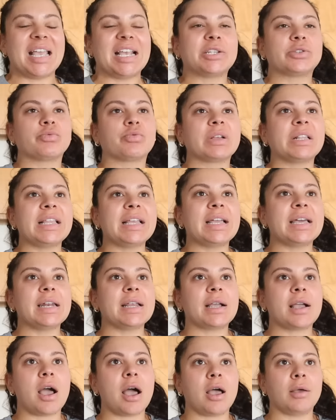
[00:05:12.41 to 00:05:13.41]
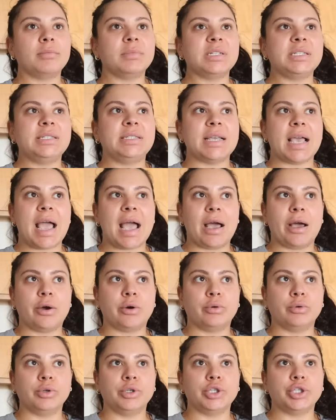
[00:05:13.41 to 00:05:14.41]
It's really gonna come
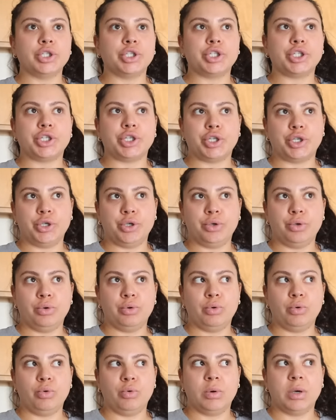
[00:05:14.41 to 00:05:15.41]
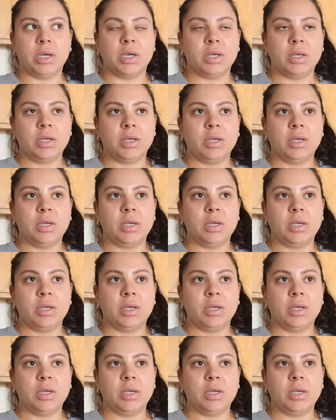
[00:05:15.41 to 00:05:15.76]
down to